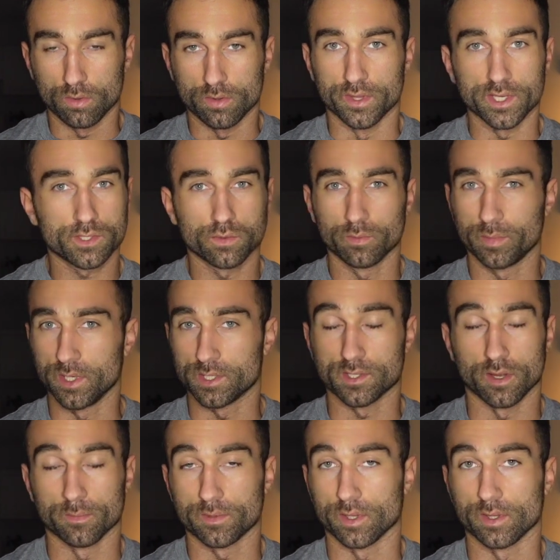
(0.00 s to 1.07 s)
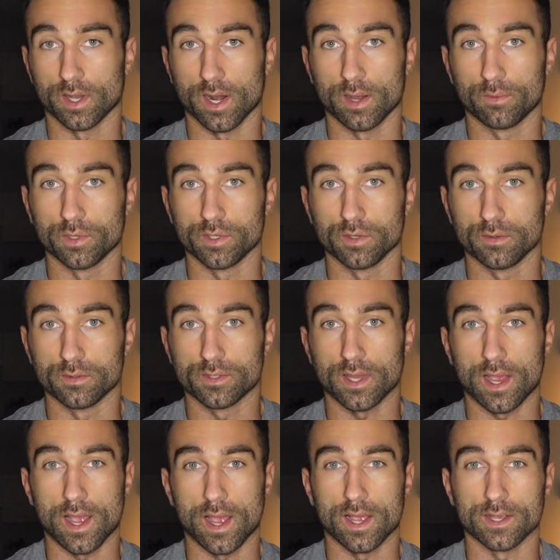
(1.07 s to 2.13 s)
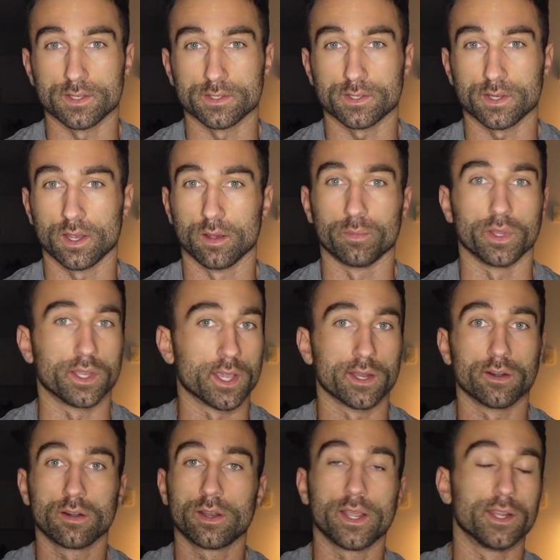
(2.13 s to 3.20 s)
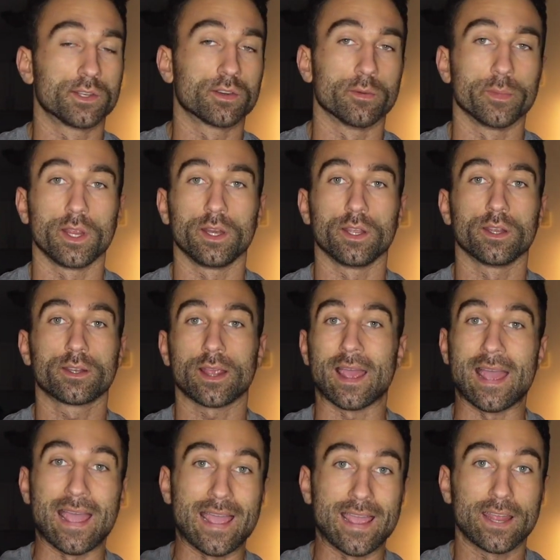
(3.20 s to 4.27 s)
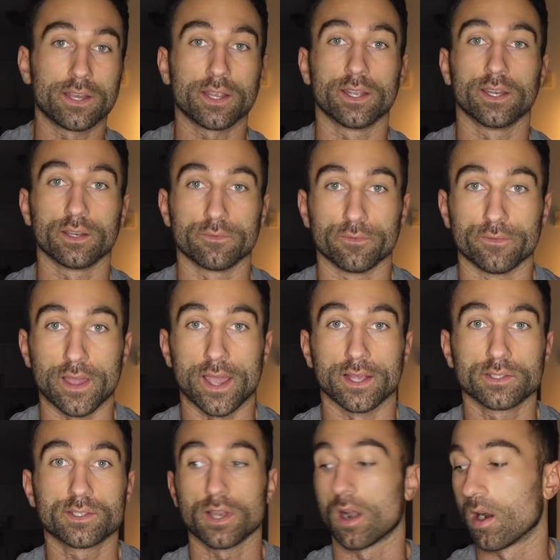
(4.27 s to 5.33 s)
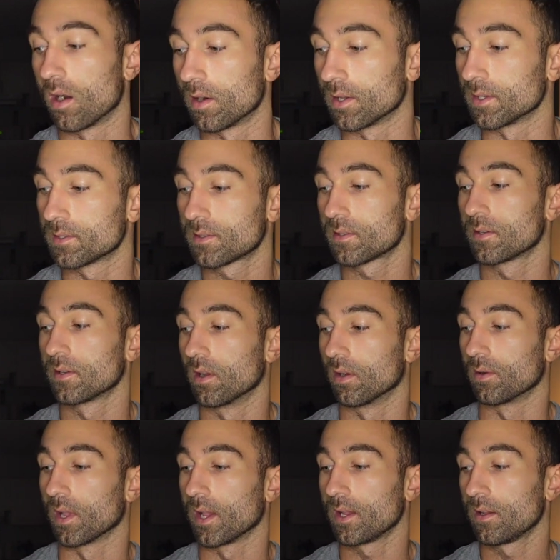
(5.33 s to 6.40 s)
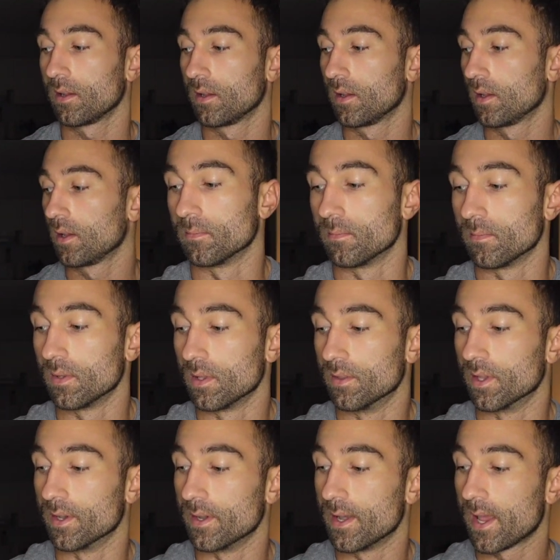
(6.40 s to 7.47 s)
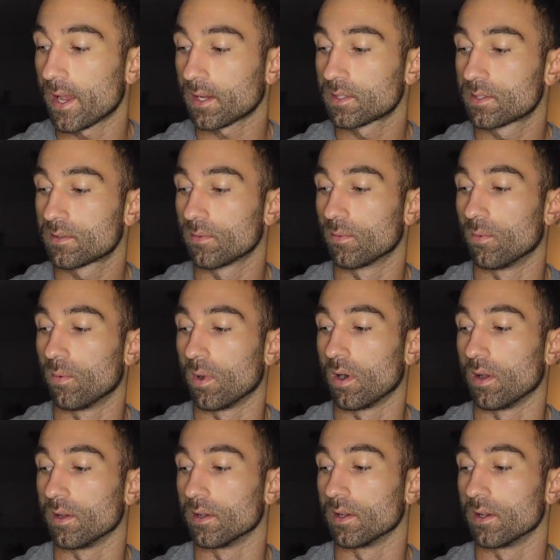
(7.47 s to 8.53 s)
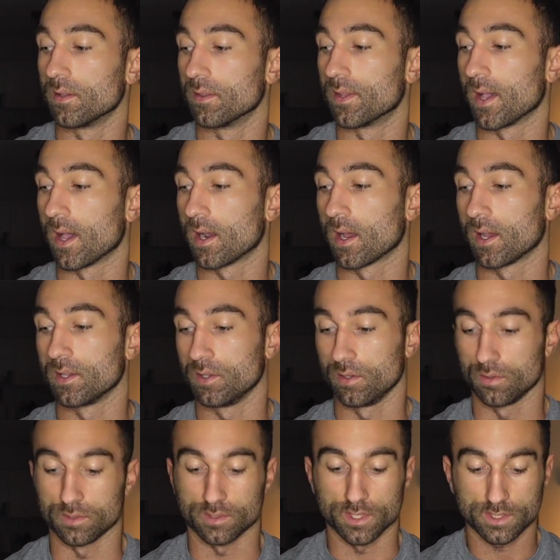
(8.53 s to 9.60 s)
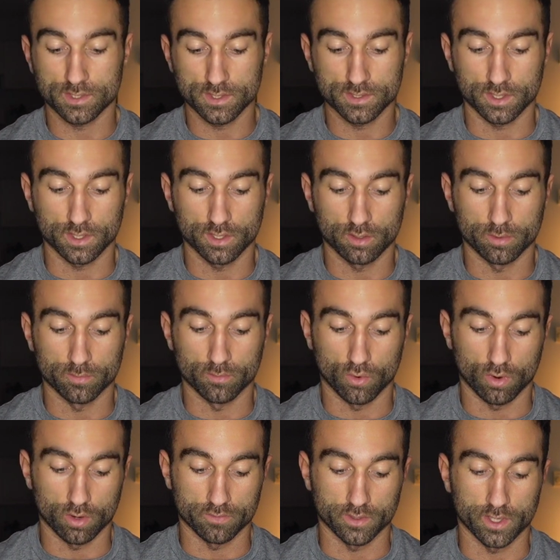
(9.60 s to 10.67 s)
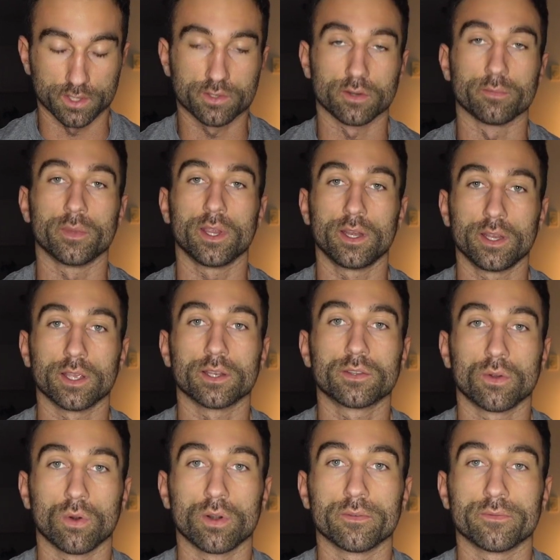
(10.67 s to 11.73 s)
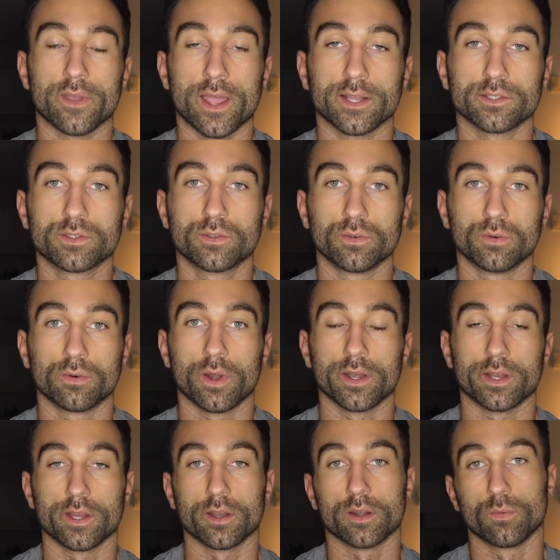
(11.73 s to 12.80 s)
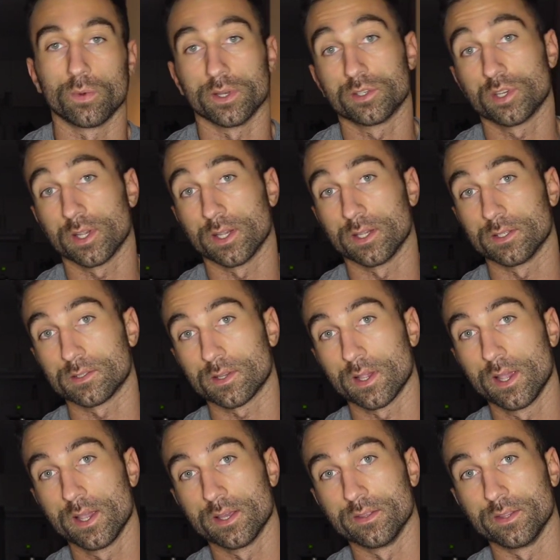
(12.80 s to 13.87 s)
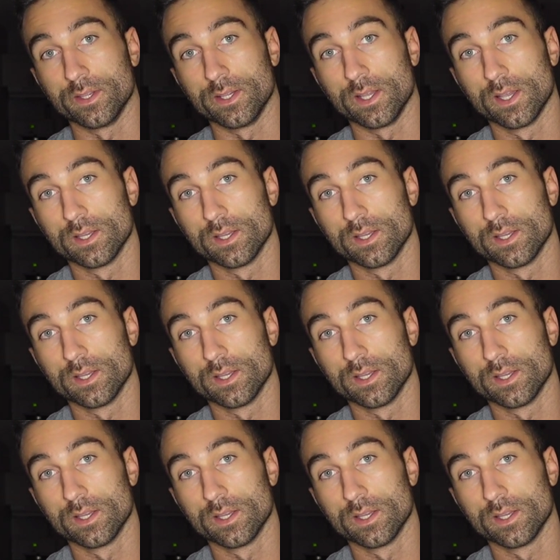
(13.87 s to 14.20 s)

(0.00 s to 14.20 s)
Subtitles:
this would be something that I would use as a beginner, intermediate, and an advanced artist, okay? The next one that I use, this is a little bit more of an intermediate or advanced tool right here, which is the